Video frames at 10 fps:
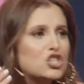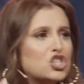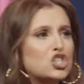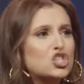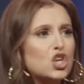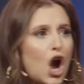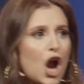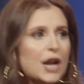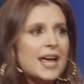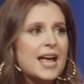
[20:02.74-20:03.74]

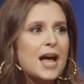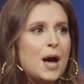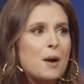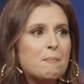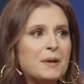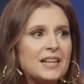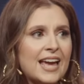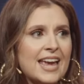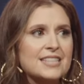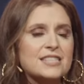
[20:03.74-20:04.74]
starting
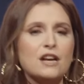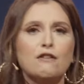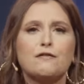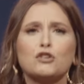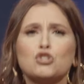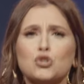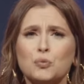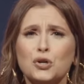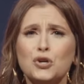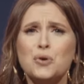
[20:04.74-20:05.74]
place for
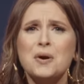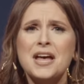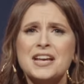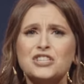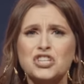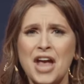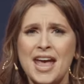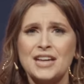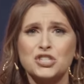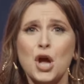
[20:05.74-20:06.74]
true
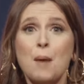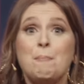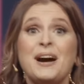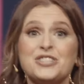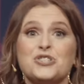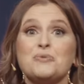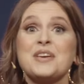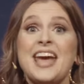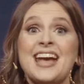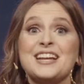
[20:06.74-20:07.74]
change, but you
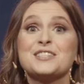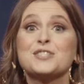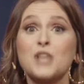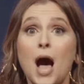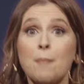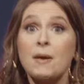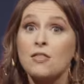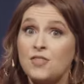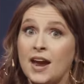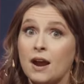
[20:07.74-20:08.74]
can't stop
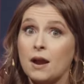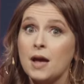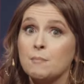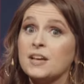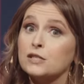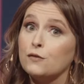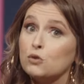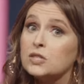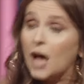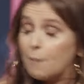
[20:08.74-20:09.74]
there, because if you
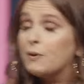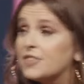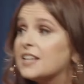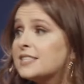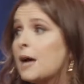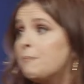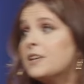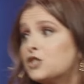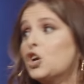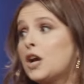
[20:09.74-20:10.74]
stop with
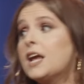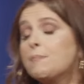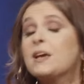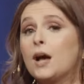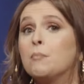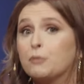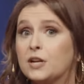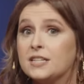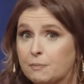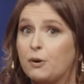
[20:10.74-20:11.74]
acceptance, you're gonna become
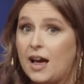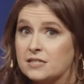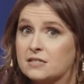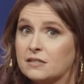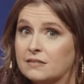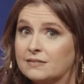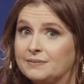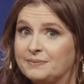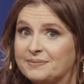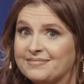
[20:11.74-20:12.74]
pretty depressed.
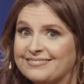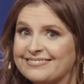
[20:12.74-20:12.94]
Yes.